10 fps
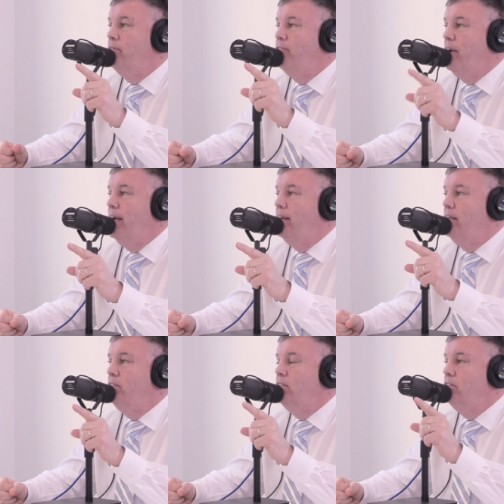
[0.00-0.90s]

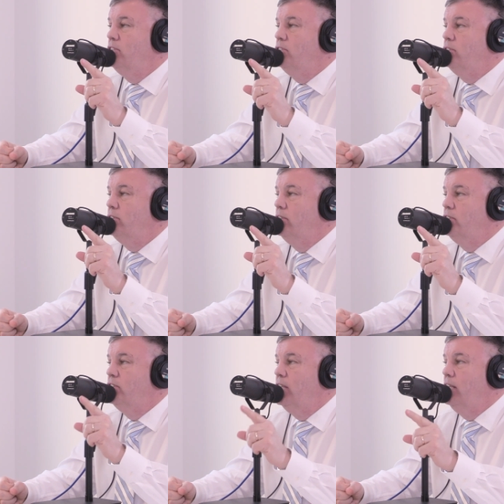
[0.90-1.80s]
fannies in the
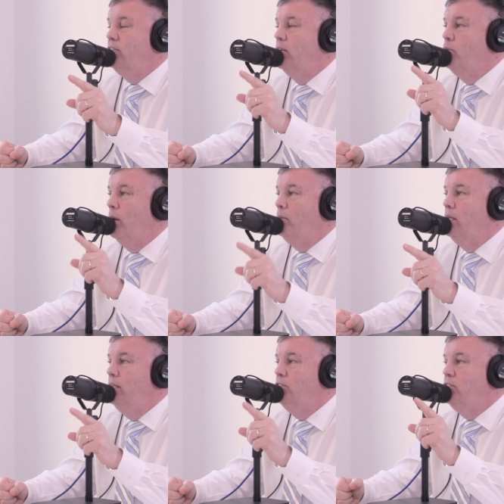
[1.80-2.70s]
seats at
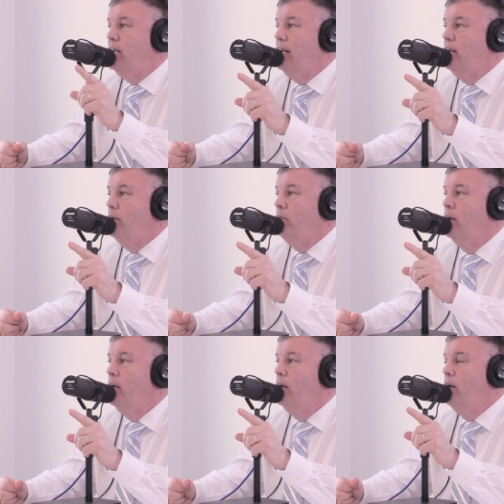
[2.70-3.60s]
Wembley Stadium,
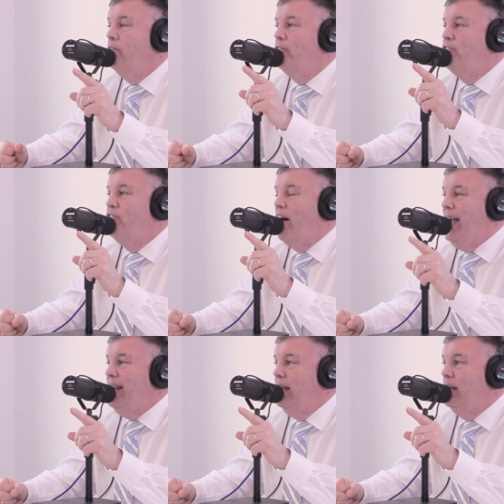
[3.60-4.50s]

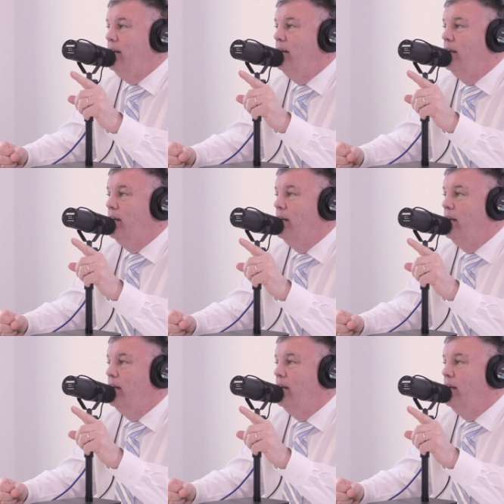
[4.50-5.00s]
fighting